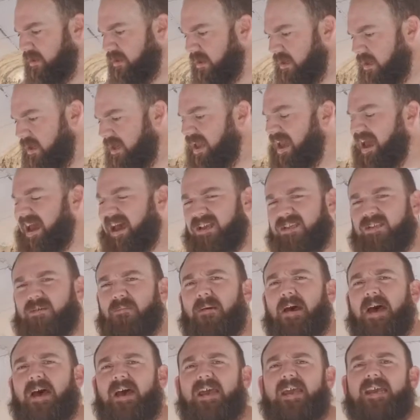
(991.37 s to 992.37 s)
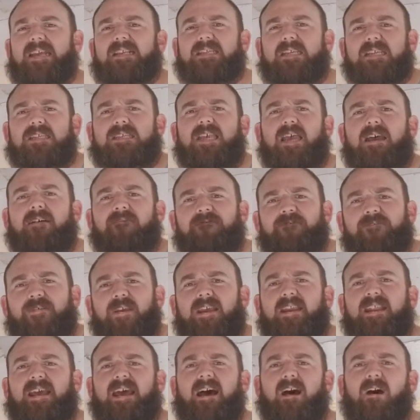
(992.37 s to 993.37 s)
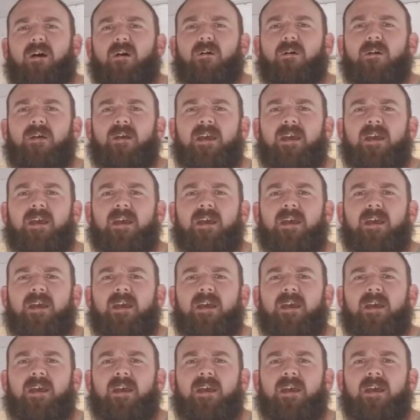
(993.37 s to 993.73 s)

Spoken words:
Yeah, it's about 8 to 10 feet out.